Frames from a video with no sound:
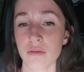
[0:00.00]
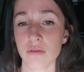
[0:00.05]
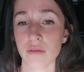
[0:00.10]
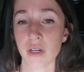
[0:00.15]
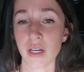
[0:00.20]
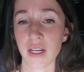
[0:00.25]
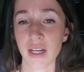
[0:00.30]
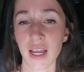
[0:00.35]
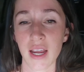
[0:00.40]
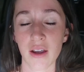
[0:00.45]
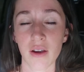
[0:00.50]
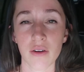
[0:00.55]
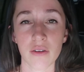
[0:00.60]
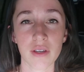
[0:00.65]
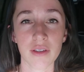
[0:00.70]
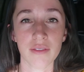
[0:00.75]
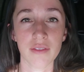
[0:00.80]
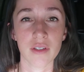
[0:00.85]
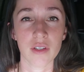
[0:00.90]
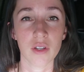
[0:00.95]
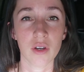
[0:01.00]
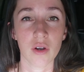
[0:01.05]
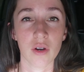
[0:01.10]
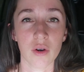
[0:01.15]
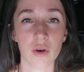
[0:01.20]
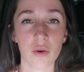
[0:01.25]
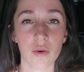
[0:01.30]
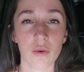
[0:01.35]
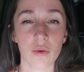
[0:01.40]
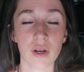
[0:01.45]
right now, even
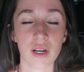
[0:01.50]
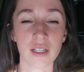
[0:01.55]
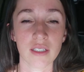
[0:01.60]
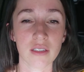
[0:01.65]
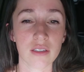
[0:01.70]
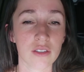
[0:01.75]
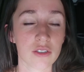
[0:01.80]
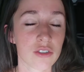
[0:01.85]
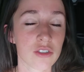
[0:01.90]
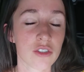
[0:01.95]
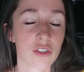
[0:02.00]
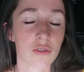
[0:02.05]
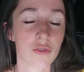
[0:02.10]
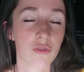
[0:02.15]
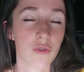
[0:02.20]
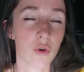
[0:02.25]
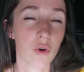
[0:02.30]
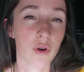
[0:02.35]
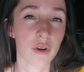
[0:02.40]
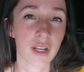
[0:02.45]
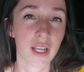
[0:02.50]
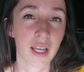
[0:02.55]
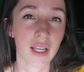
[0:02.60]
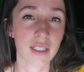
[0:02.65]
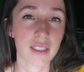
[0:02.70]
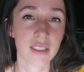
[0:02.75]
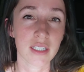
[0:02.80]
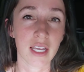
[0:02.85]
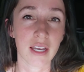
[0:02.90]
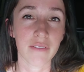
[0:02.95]
though there's still 4
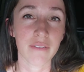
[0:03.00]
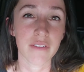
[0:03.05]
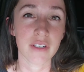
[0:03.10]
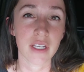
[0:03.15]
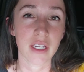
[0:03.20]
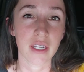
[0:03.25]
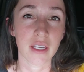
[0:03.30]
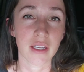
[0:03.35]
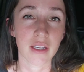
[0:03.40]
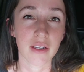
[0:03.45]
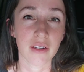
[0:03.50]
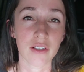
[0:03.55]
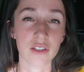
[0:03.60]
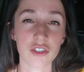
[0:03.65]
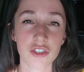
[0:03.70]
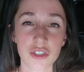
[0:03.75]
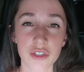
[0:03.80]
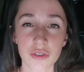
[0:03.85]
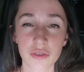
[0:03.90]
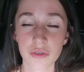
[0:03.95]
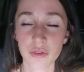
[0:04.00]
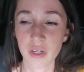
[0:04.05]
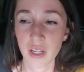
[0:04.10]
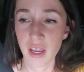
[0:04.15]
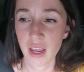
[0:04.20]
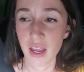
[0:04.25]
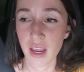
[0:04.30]
days left in June.